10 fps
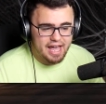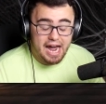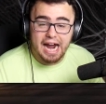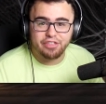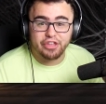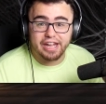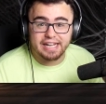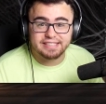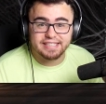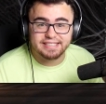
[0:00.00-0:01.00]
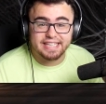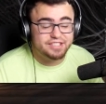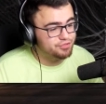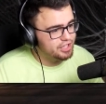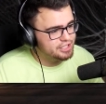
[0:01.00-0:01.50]
I think I
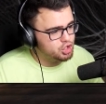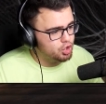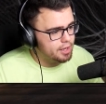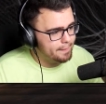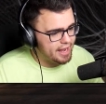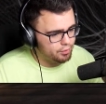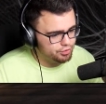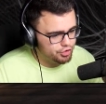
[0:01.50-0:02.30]
successfully took him out.